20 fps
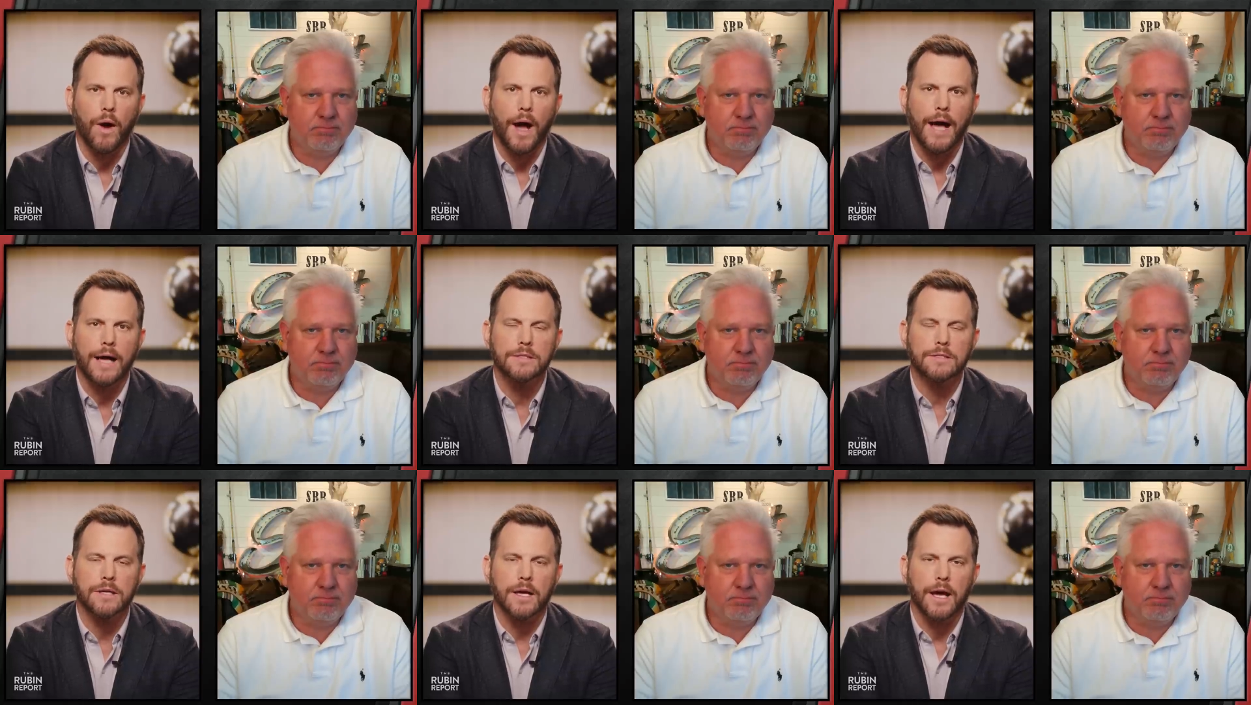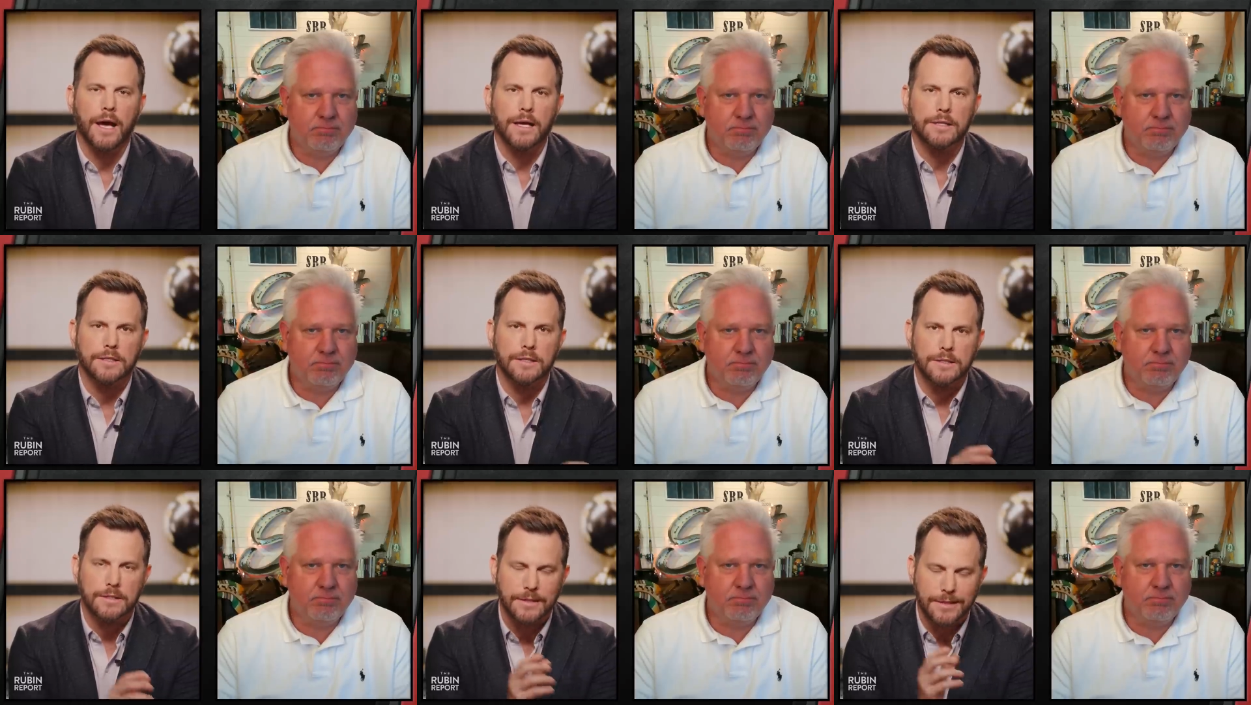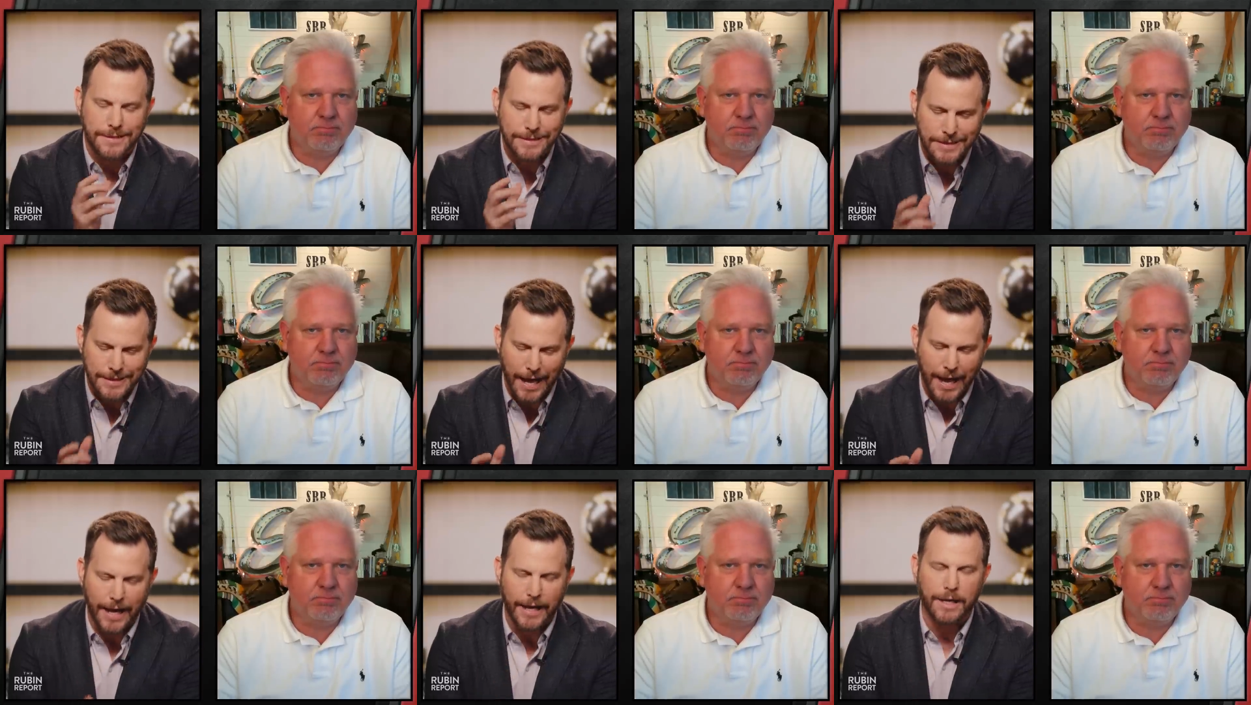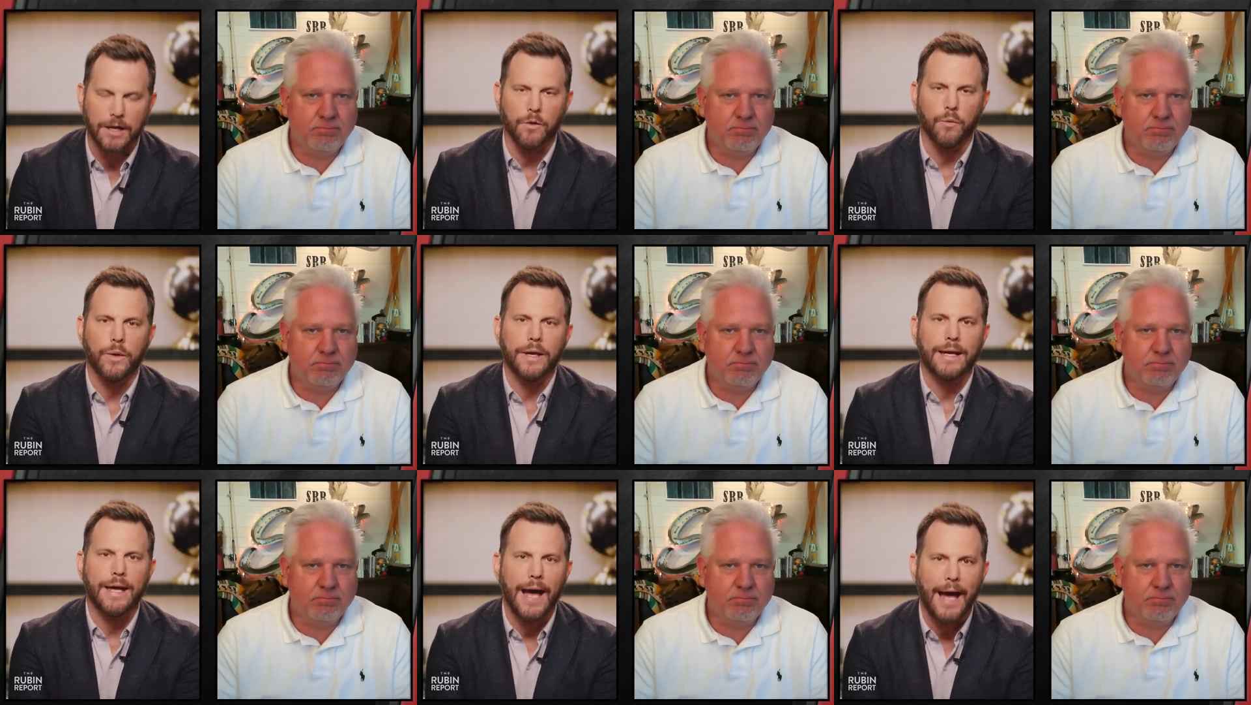Speaker 1: as, as a society,
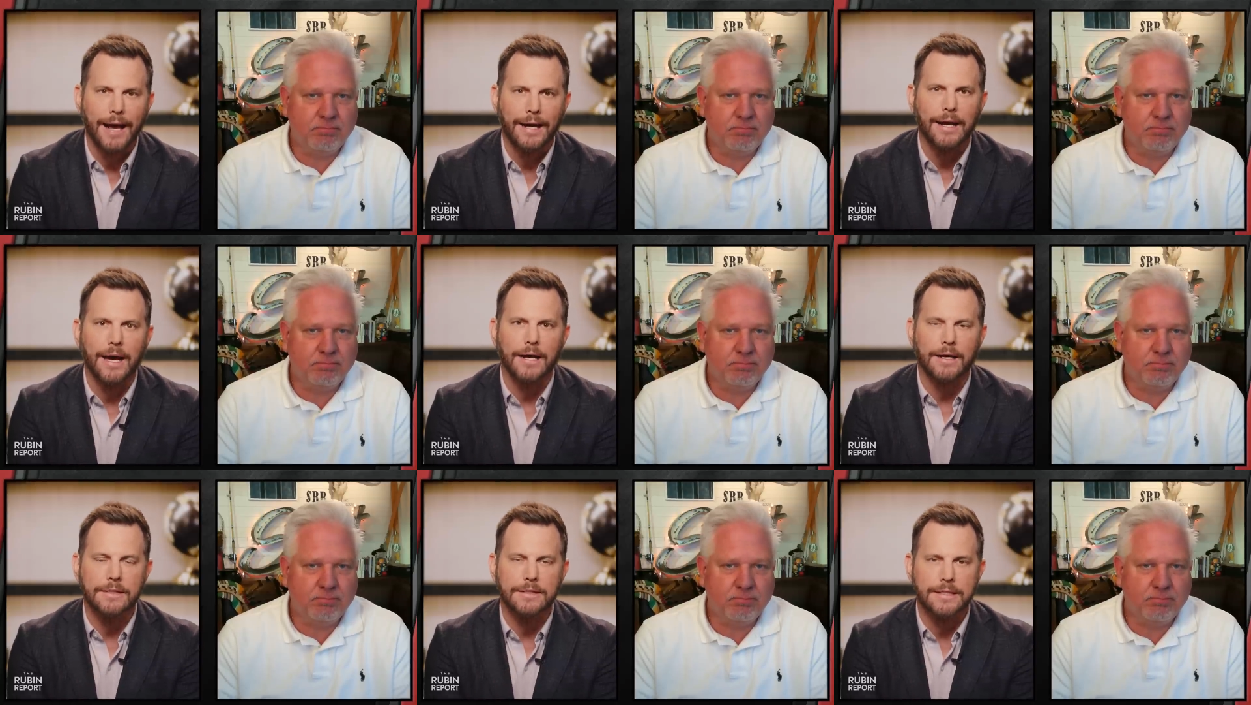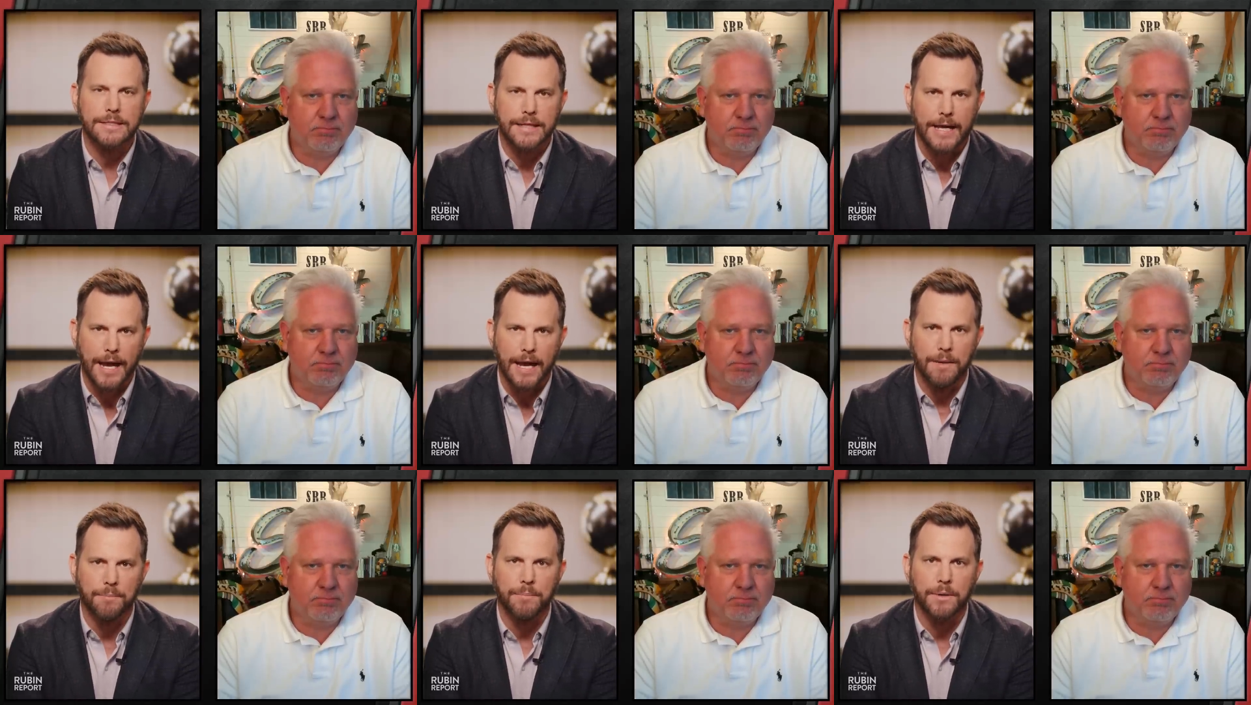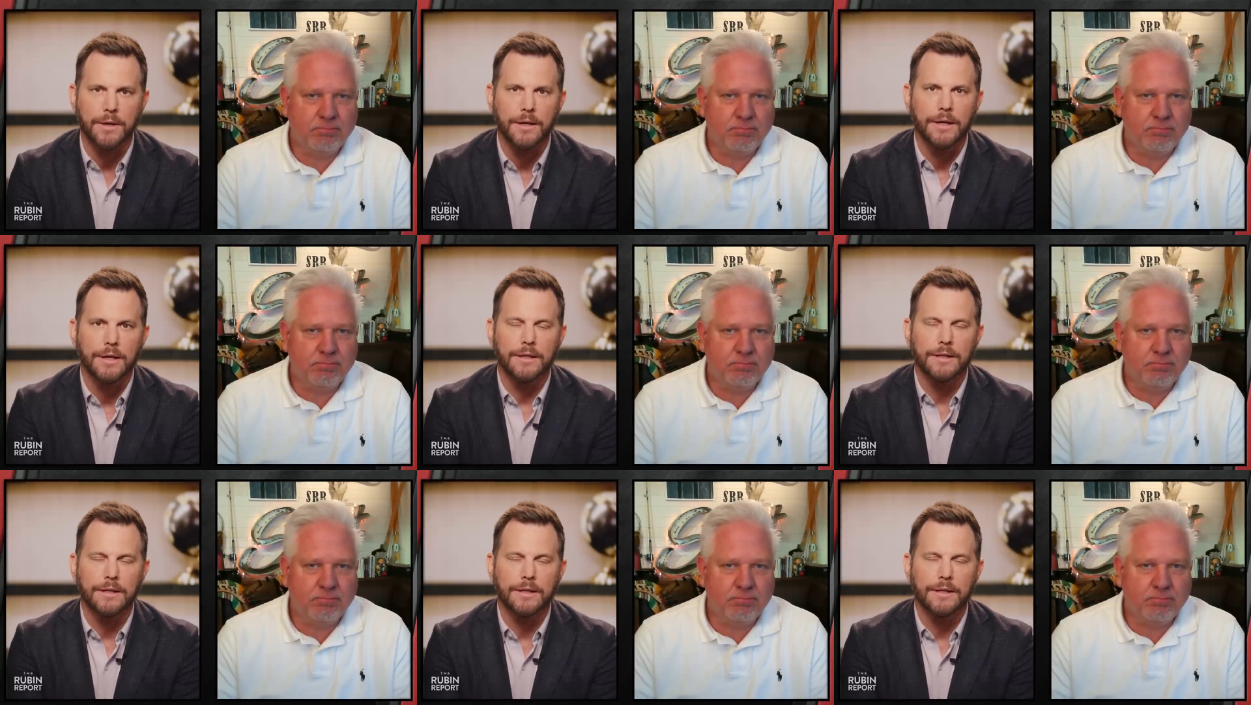we cannot escape